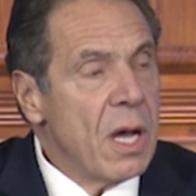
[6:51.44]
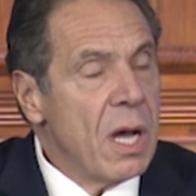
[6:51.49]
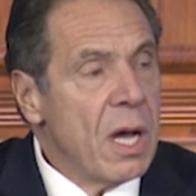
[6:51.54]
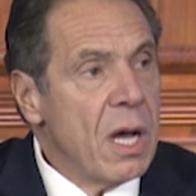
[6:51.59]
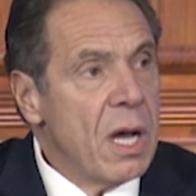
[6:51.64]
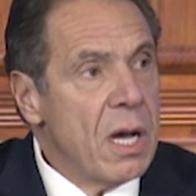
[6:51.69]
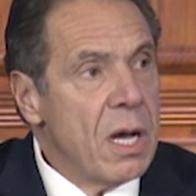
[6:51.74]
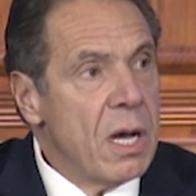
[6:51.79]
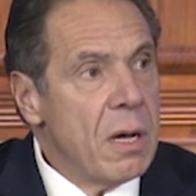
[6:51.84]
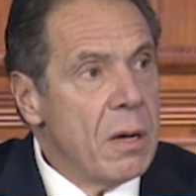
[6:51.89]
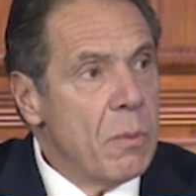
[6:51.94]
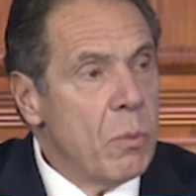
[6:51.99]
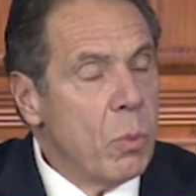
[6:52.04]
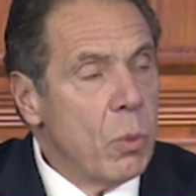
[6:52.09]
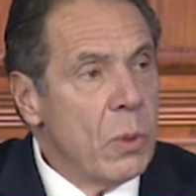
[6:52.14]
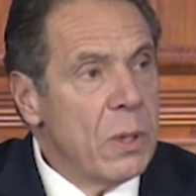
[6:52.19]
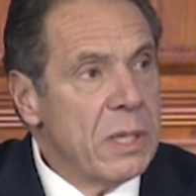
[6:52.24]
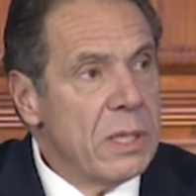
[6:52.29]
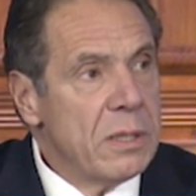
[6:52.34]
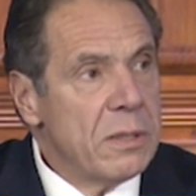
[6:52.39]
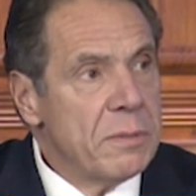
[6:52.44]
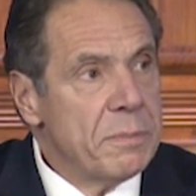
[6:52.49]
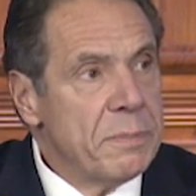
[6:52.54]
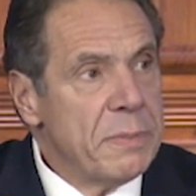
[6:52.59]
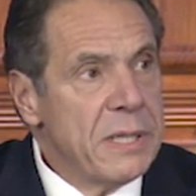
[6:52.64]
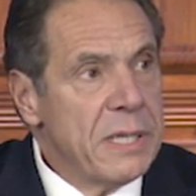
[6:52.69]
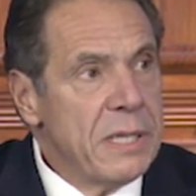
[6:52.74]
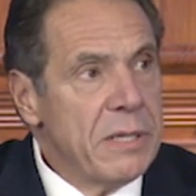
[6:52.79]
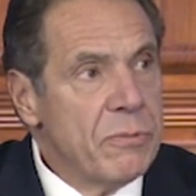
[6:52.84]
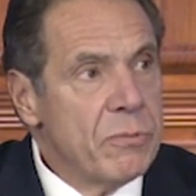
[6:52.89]
uh, will
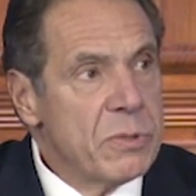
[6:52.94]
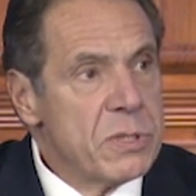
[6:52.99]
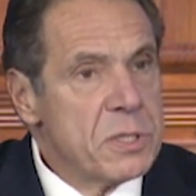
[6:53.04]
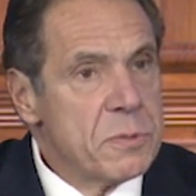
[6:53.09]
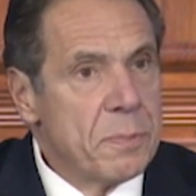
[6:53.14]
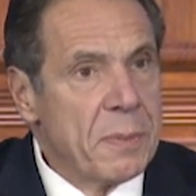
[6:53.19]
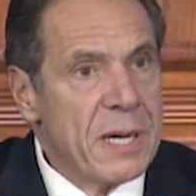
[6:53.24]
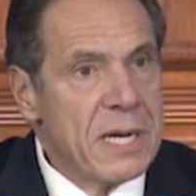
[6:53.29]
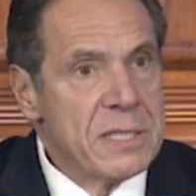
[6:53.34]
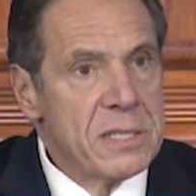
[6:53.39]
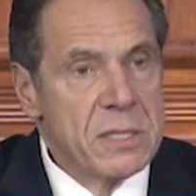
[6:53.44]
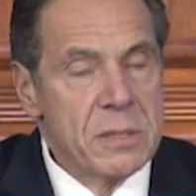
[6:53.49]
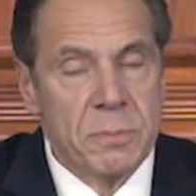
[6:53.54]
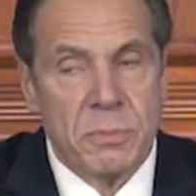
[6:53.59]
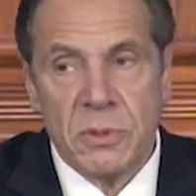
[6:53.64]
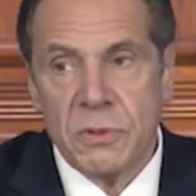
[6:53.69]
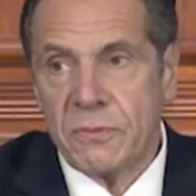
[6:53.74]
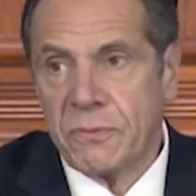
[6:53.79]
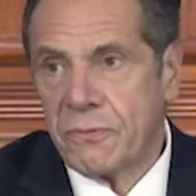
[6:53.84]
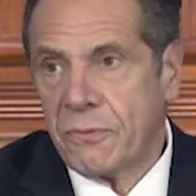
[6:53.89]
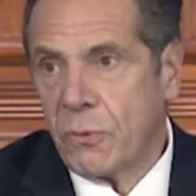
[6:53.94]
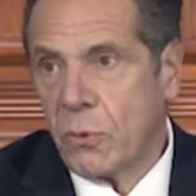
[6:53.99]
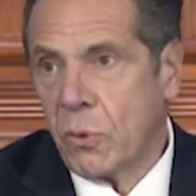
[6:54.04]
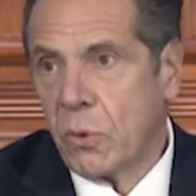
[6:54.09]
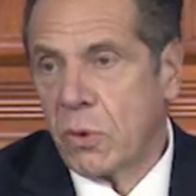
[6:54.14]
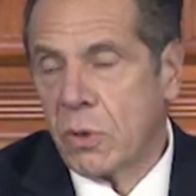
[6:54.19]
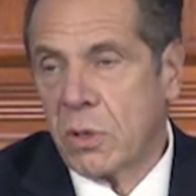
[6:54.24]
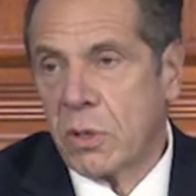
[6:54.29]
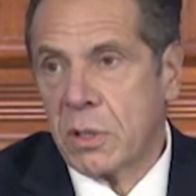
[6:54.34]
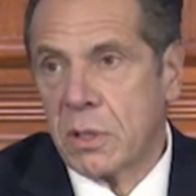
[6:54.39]
be responsible
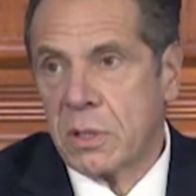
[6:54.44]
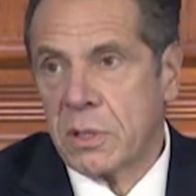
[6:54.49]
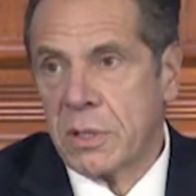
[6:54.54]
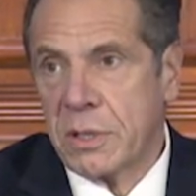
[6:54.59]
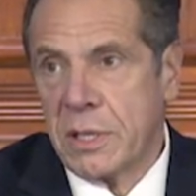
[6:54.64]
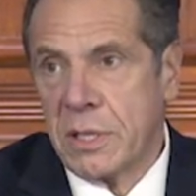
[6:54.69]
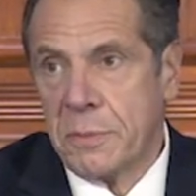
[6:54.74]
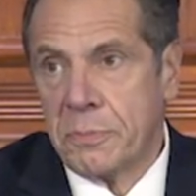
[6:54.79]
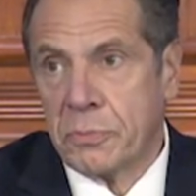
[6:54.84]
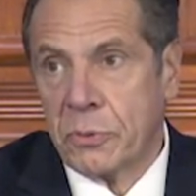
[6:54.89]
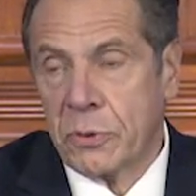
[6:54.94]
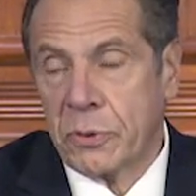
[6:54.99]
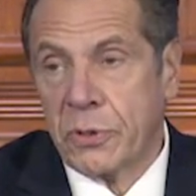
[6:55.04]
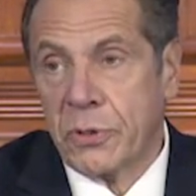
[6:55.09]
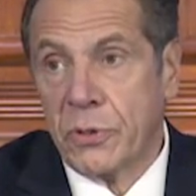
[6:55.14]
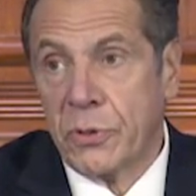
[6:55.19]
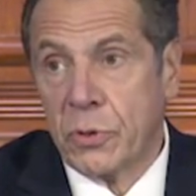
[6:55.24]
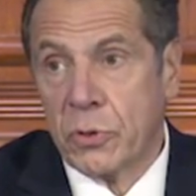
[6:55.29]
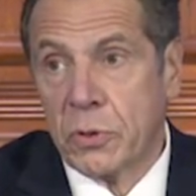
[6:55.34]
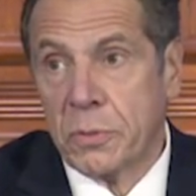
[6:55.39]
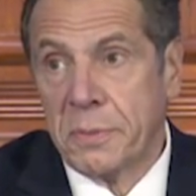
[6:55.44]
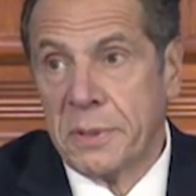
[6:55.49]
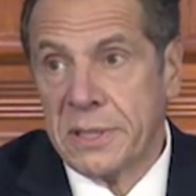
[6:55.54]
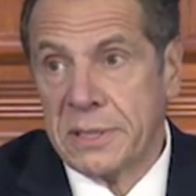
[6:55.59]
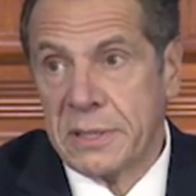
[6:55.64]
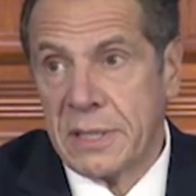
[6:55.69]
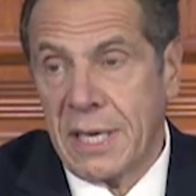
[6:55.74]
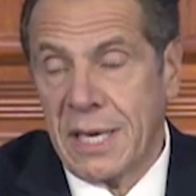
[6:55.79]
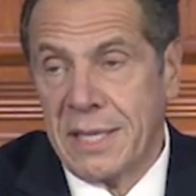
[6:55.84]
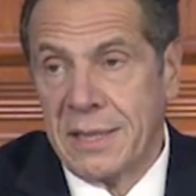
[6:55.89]
for the
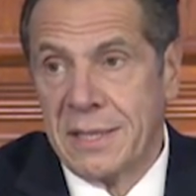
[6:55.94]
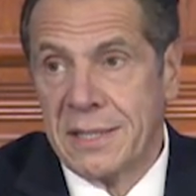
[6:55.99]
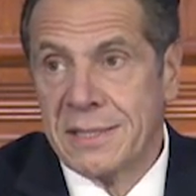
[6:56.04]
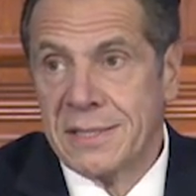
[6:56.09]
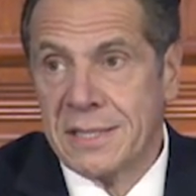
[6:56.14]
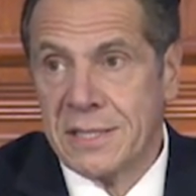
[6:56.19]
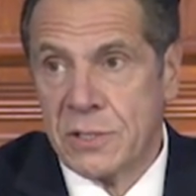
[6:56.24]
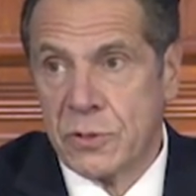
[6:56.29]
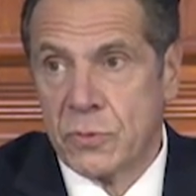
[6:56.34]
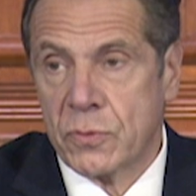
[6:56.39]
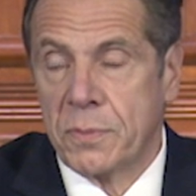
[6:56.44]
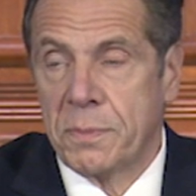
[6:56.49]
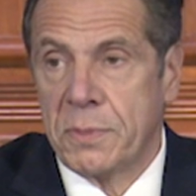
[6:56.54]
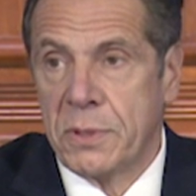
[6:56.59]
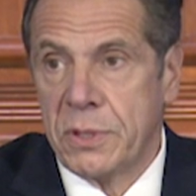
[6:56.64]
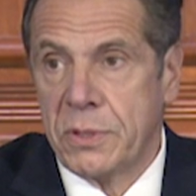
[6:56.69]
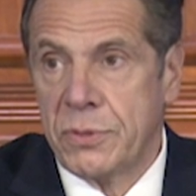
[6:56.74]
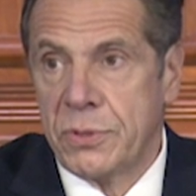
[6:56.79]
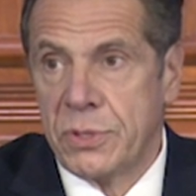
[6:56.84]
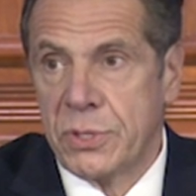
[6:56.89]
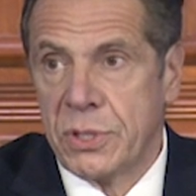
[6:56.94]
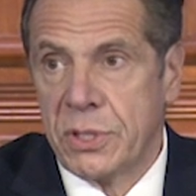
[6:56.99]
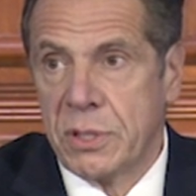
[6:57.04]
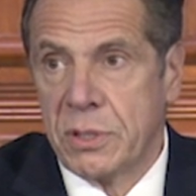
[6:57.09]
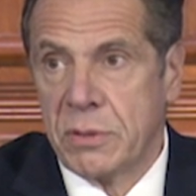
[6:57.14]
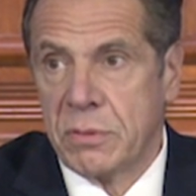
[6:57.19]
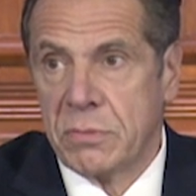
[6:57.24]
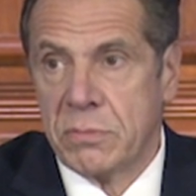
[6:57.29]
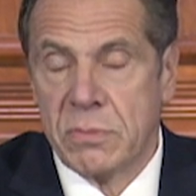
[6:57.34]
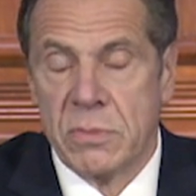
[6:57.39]
procurement and the
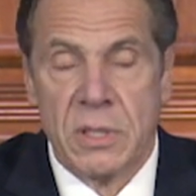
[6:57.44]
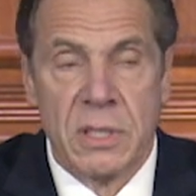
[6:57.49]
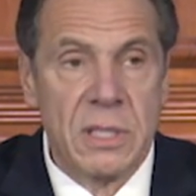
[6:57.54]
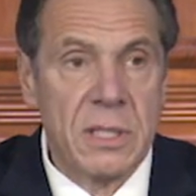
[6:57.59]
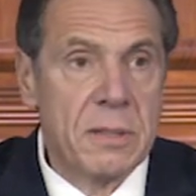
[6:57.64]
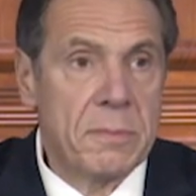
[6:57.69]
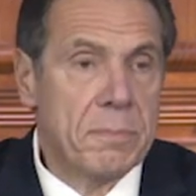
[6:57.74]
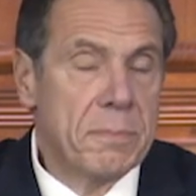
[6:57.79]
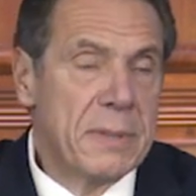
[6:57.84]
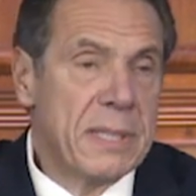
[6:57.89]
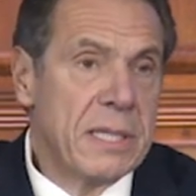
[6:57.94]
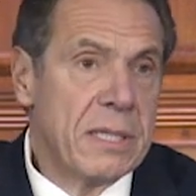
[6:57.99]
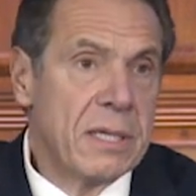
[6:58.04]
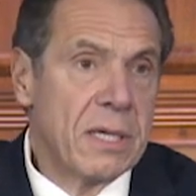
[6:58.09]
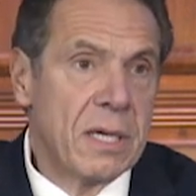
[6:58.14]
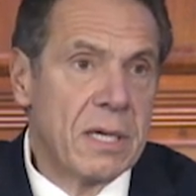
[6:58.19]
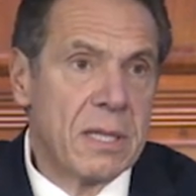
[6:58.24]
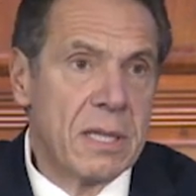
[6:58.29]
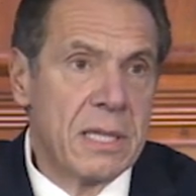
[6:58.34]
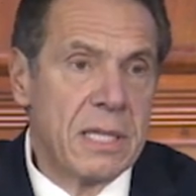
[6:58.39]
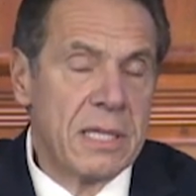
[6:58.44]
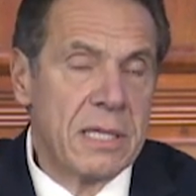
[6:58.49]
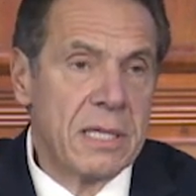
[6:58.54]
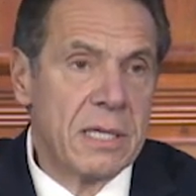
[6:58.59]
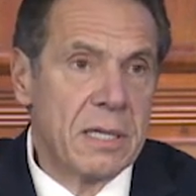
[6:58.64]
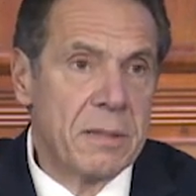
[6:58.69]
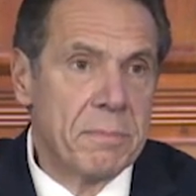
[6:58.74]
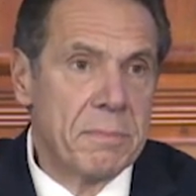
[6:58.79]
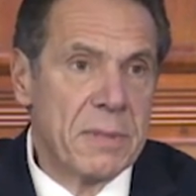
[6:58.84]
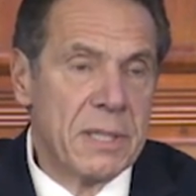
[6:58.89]
distribution. The, me
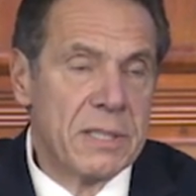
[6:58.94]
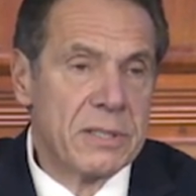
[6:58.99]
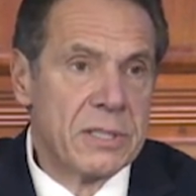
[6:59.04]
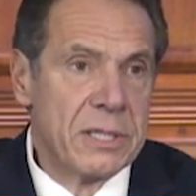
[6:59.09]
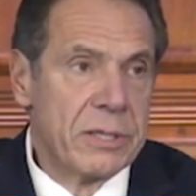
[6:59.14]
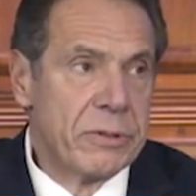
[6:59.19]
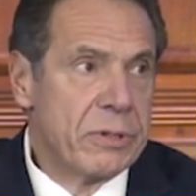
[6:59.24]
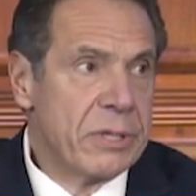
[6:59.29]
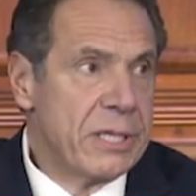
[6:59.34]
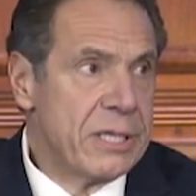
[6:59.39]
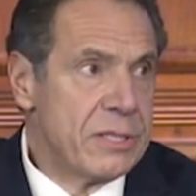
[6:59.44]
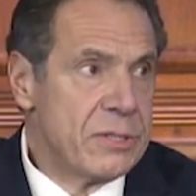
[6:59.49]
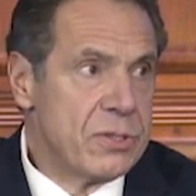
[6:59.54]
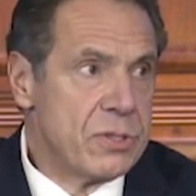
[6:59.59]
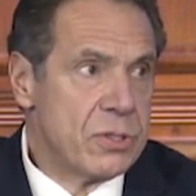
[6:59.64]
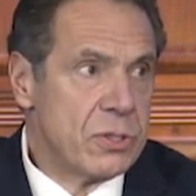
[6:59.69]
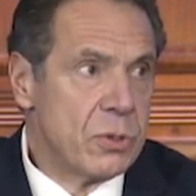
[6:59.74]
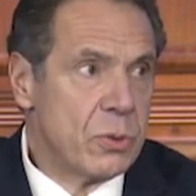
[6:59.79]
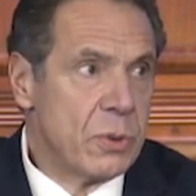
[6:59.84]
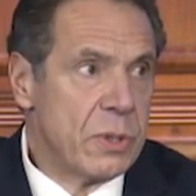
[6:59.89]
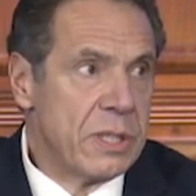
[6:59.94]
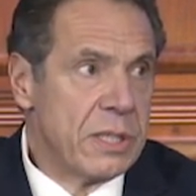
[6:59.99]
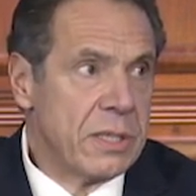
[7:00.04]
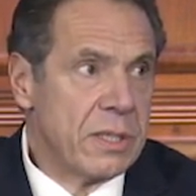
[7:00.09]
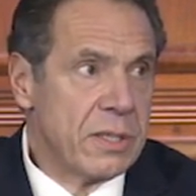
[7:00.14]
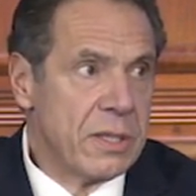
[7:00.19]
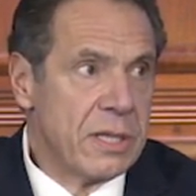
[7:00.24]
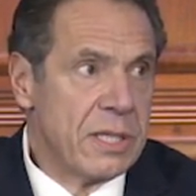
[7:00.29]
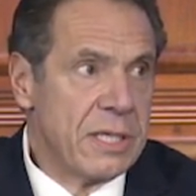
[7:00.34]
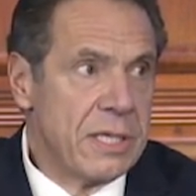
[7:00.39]
the uh, military is
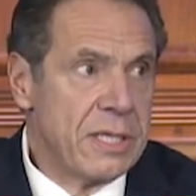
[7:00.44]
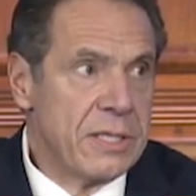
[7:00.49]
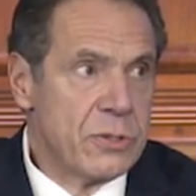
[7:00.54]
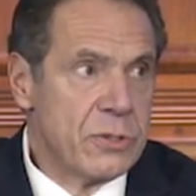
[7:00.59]
doing the